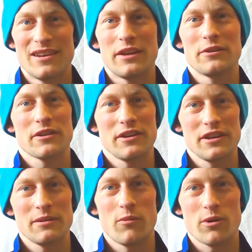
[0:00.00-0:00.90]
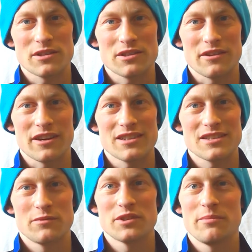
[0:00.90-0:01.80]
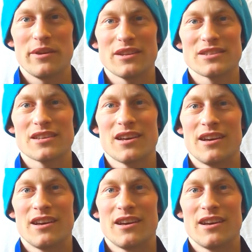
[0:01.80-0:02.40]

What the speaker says: and you're going to need more circuits, which means